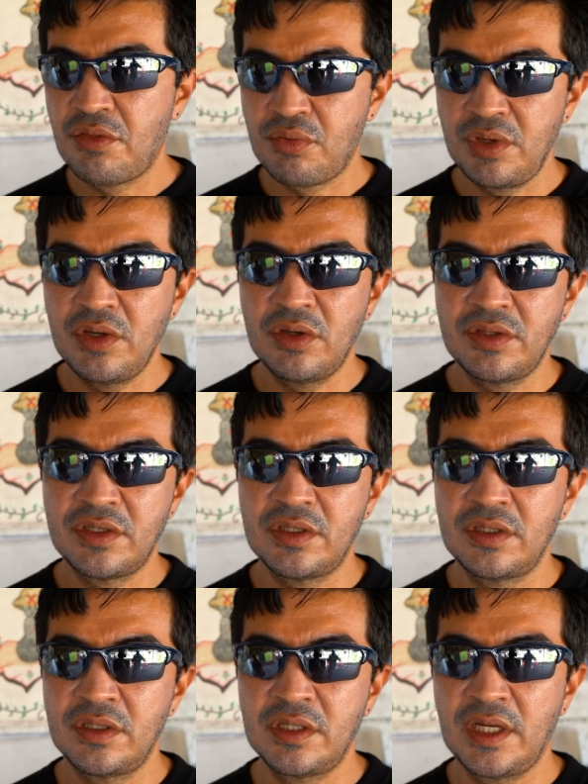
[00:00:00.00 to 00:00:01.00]
three
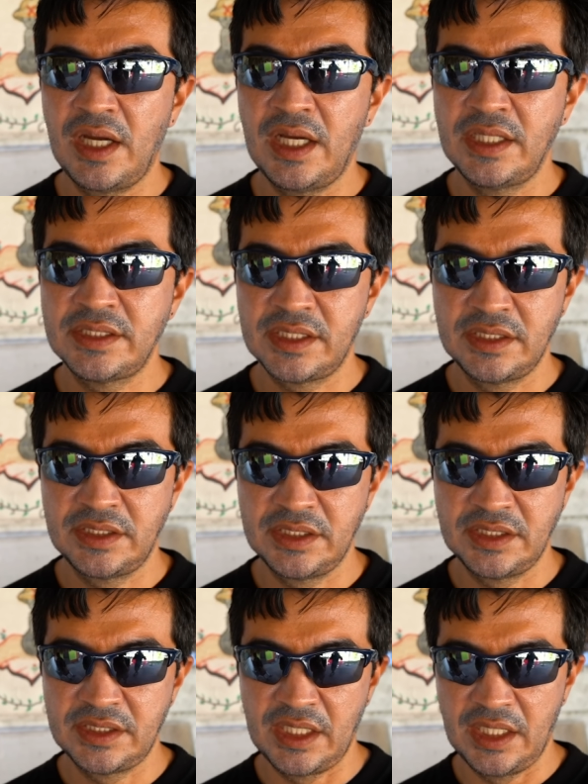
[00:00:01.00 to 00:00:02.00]
other guys, and
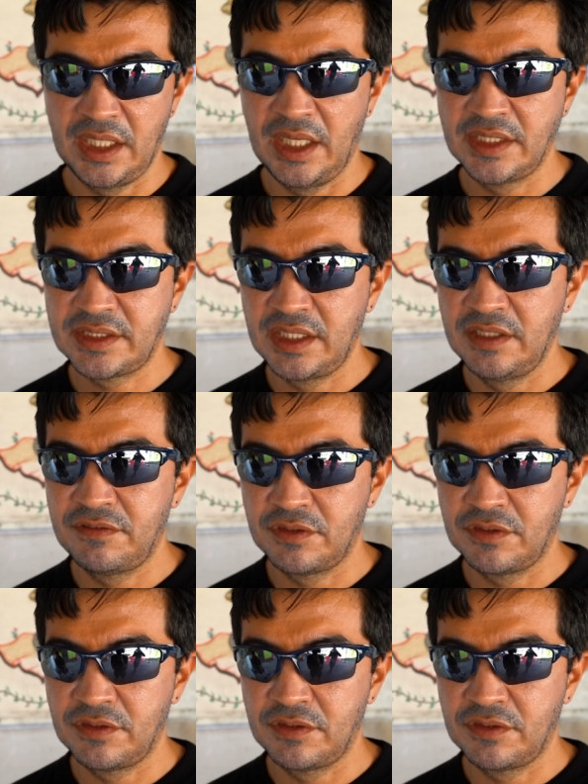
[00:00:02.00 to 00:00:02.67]
she's asking